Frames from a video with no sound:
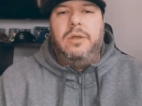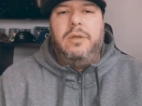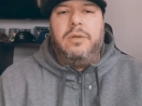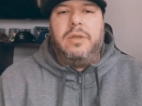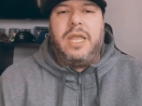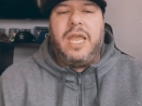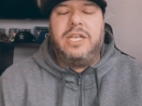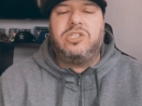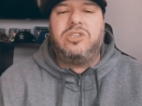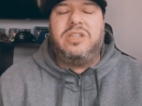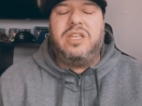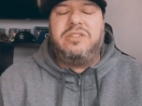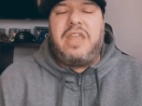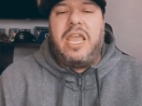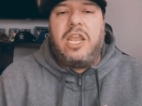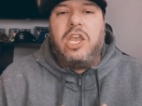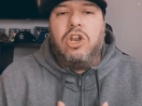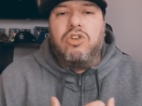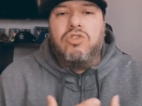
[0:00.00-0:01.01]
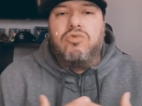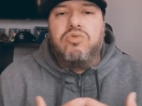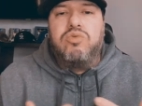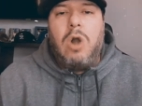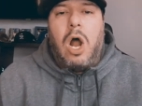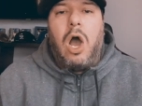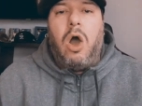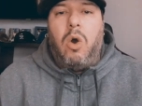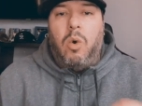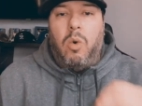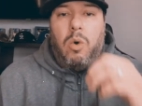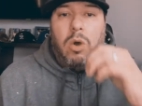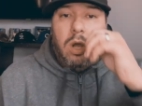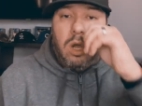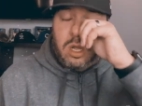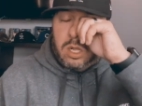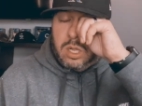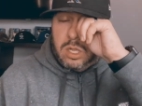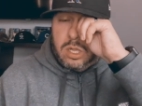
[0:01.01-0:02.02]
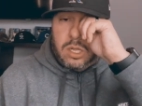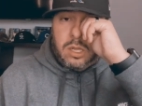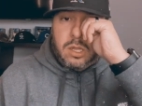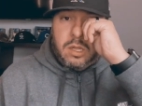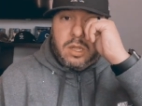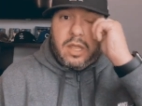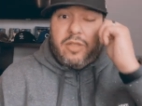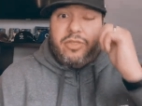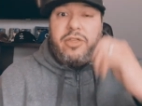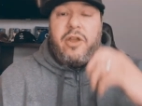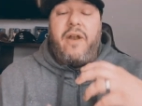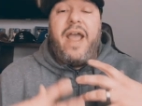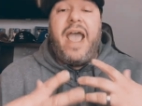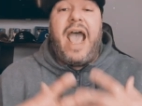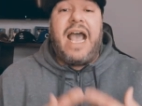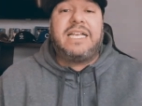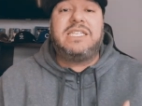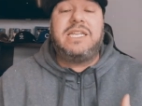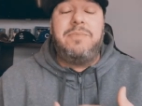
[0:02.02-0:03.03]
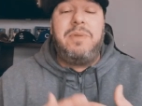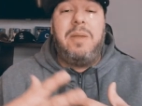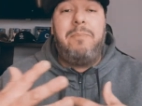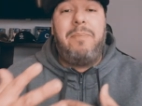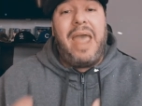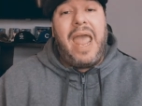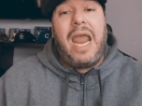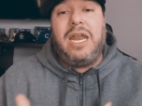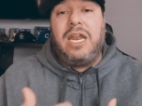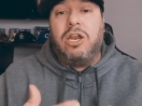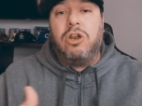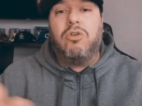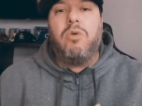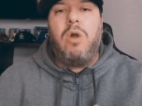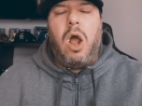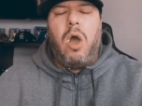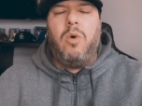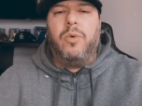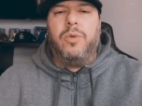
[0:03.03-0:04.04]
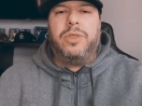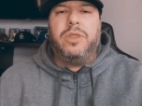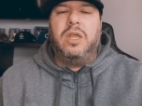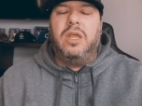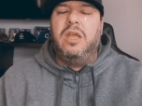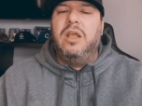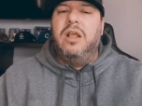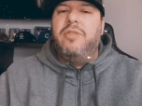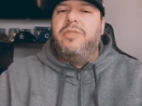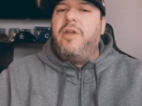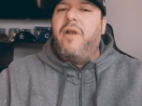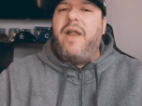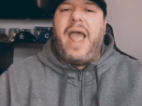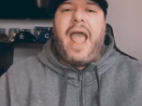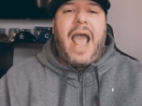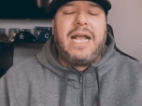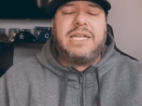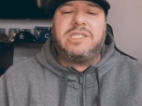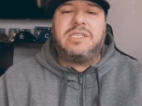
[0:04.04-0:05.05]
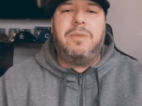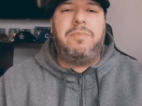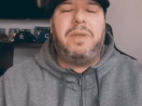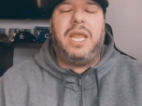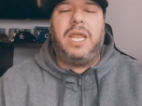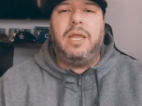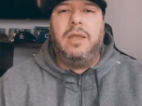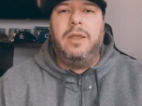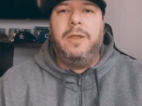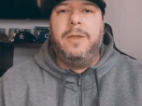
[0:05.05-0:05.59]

okay, so that they can grow. There has to be pain in growth. There has to be.